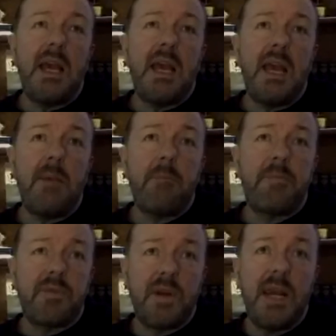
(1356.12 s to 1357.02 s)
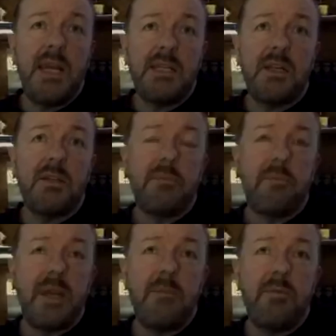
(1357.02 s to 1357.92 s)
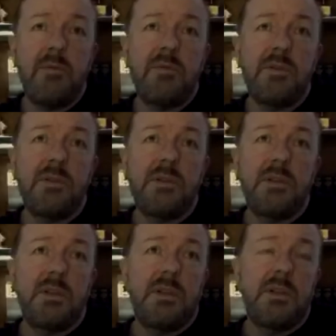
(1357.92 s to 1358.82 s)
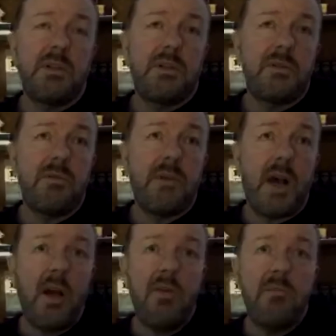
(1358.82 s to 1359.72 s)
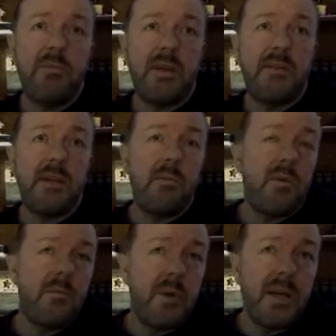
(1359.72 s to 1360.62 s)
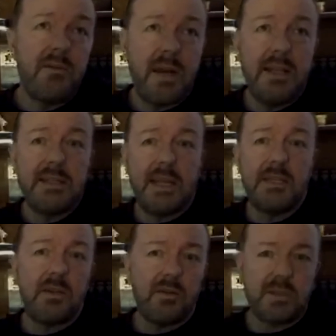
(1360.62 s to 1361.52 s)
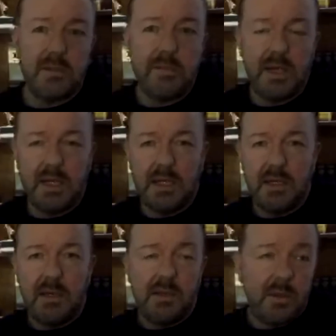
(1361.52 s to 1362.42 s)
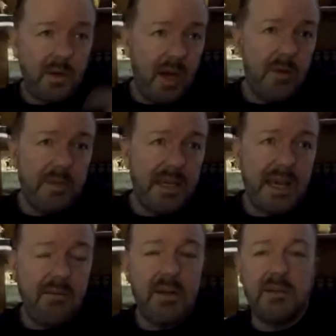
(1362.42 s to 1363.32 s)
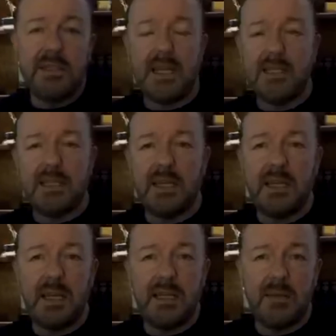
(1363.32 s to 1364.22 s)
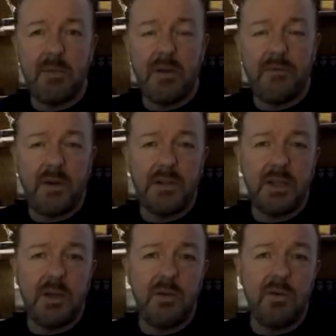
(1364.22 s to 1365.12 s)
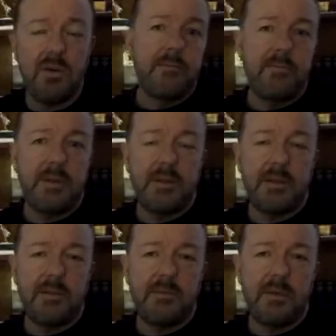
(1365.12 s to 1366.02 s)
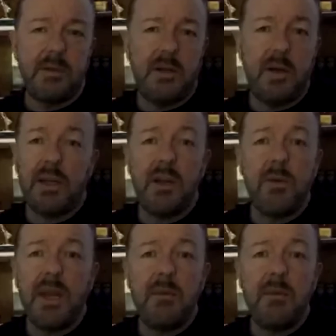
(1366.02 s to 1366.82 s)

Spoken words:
it preys on people's sort of hope. They think, well, my granddad's got something, so I hope they carry on testing and they might find a cure. But I don't know